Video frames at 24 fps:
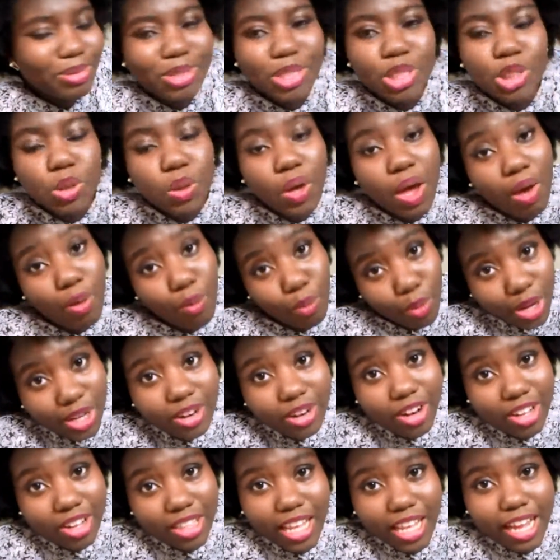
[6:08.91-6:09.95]
And so I went
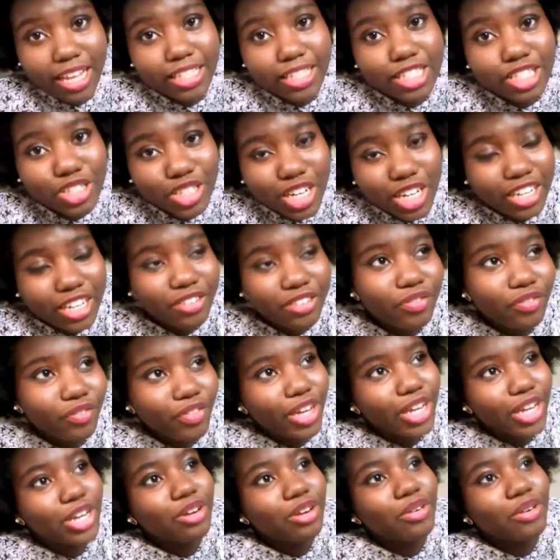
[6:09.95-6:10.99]
online to try to
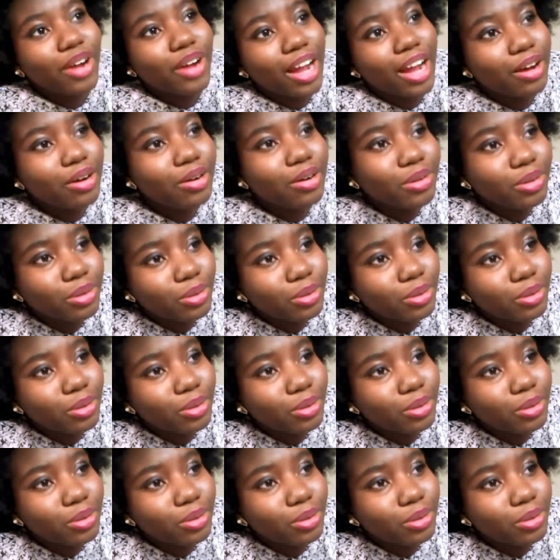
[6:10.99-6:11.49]
figure out